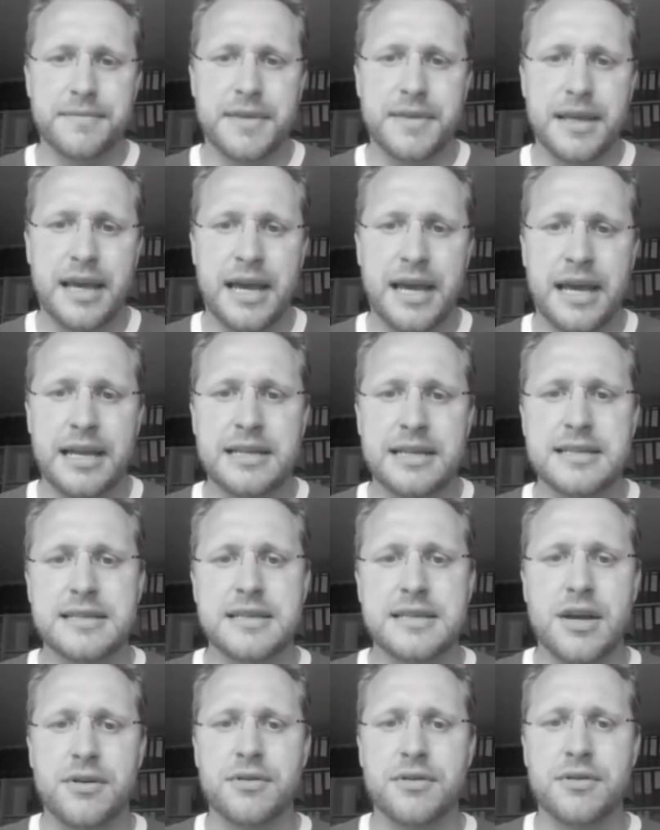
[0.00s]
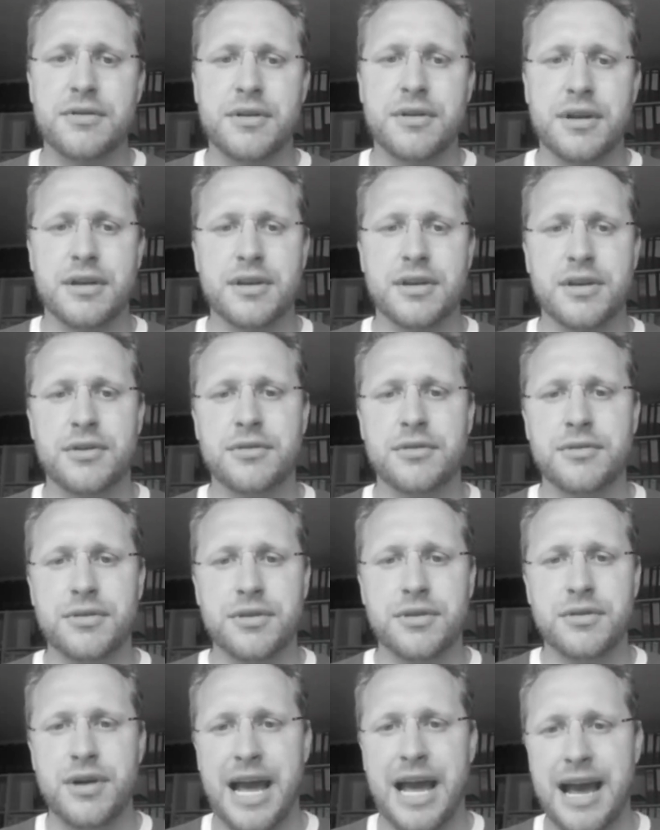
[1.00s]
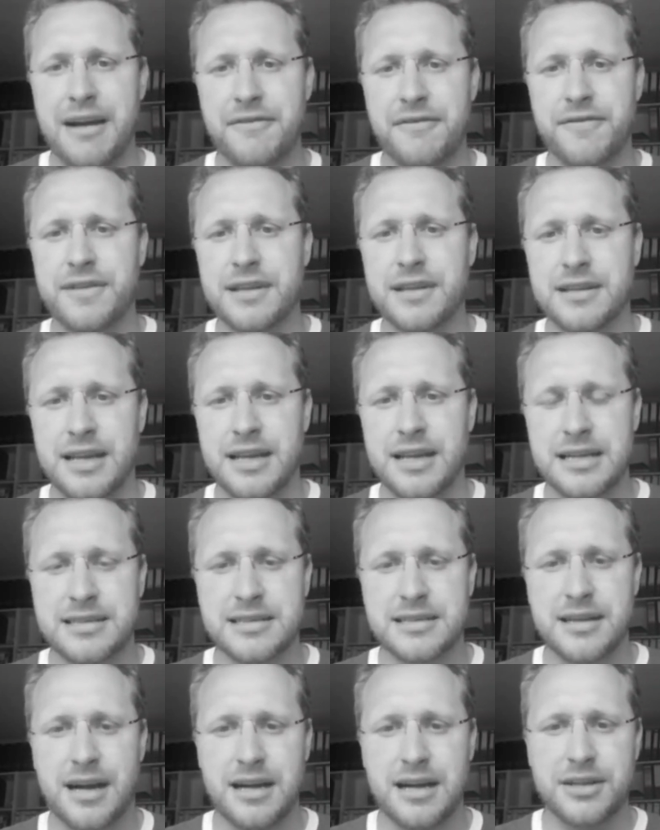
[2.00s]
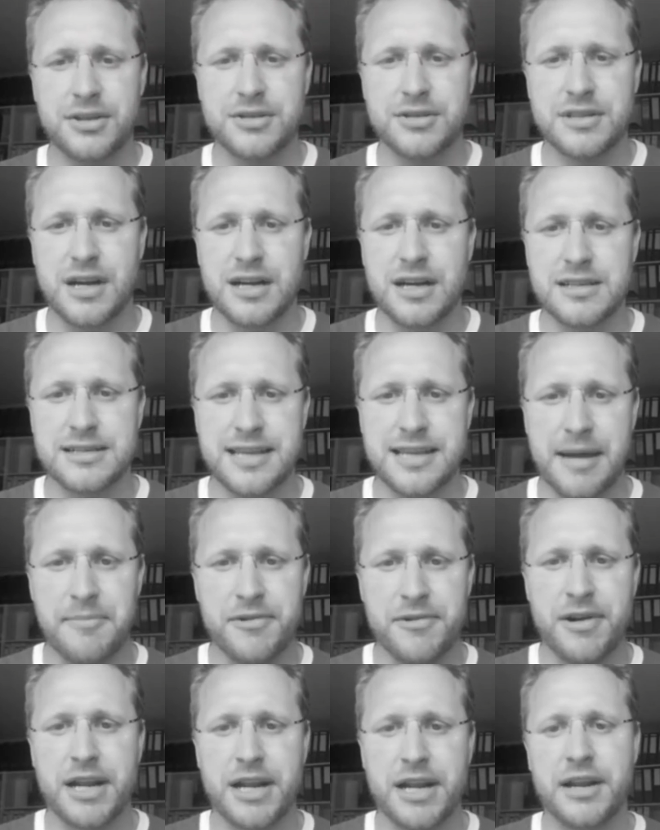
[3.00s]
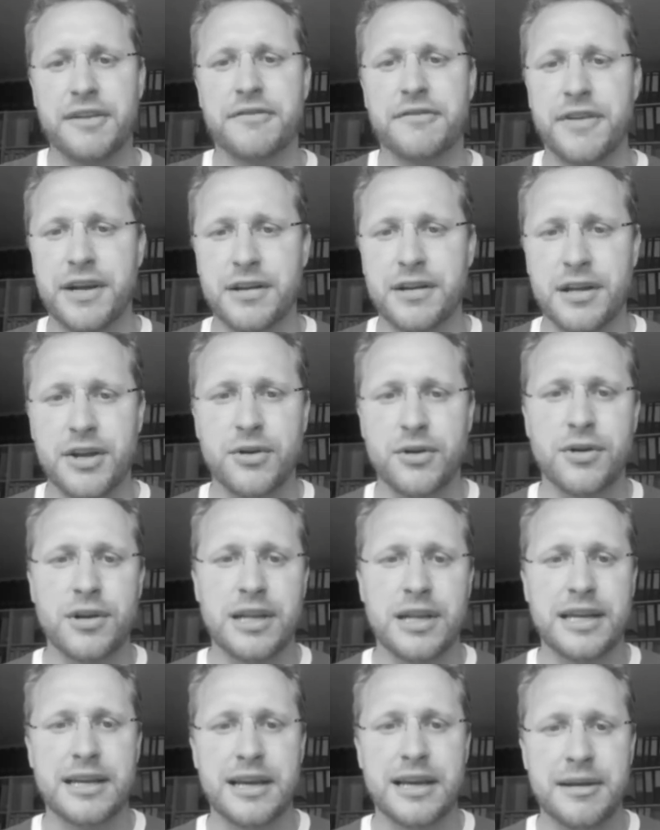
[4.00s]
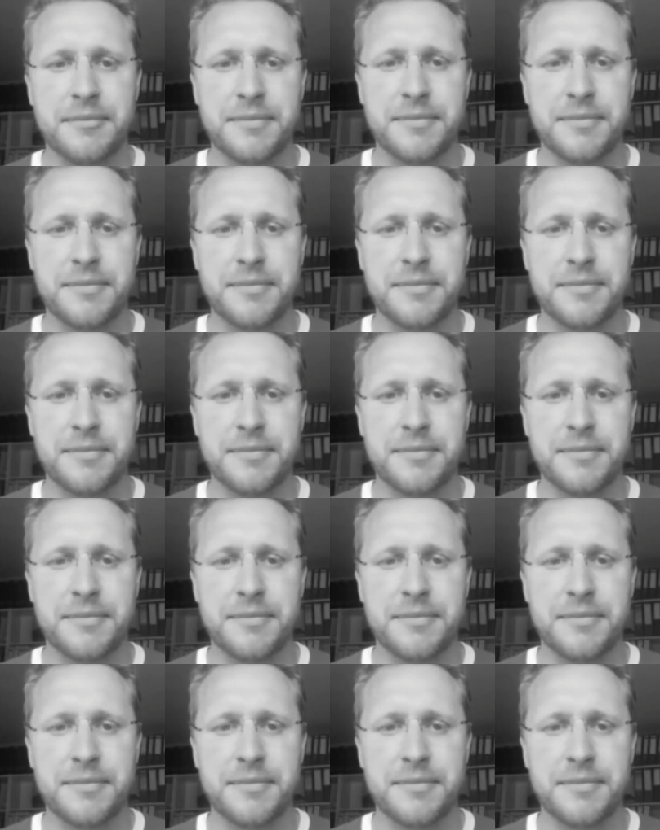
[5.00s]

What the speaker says: And so you start separating fairly early.